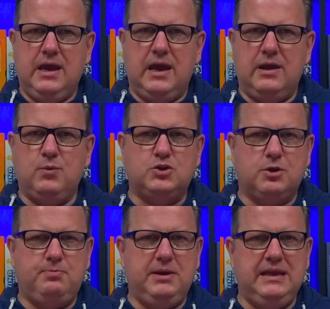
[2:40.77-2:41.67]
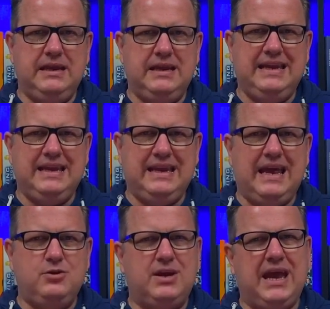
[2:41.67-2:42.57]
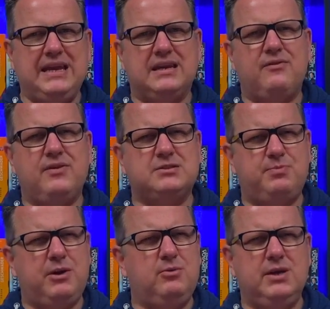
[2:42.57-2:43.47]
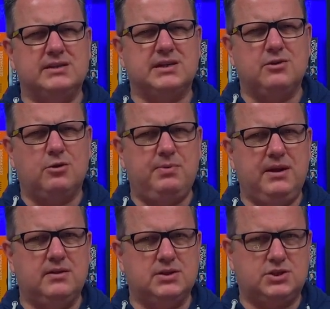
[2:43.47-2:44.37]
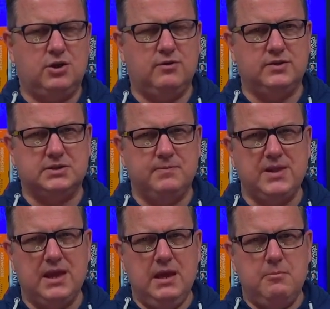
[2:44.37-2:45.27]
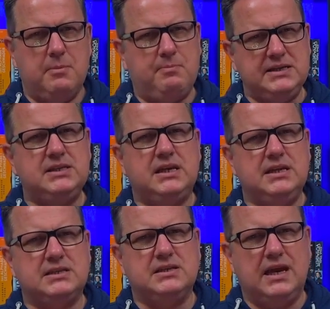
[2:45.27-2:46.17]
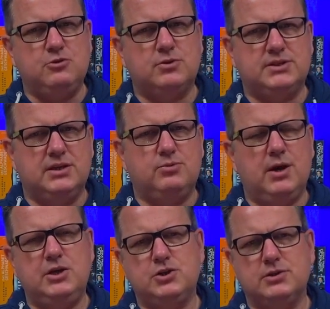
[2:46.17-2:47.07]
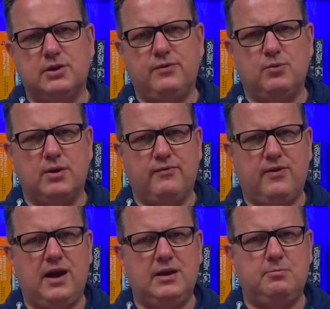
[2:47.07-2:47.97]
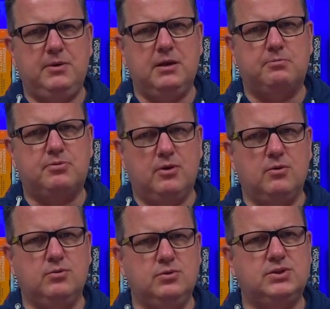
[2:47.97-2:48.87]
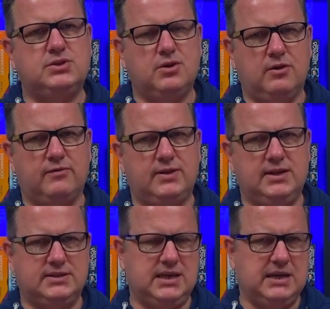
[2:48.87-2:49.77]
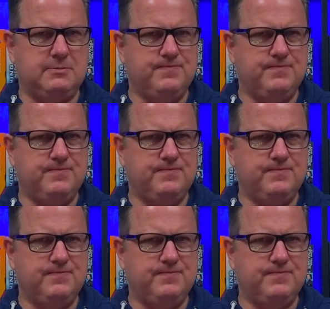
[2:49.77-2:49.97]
And one should be educated, have experience and not be in the service. But basically it's a dangerous situation, so if you want to fight, be a pro who served, he said.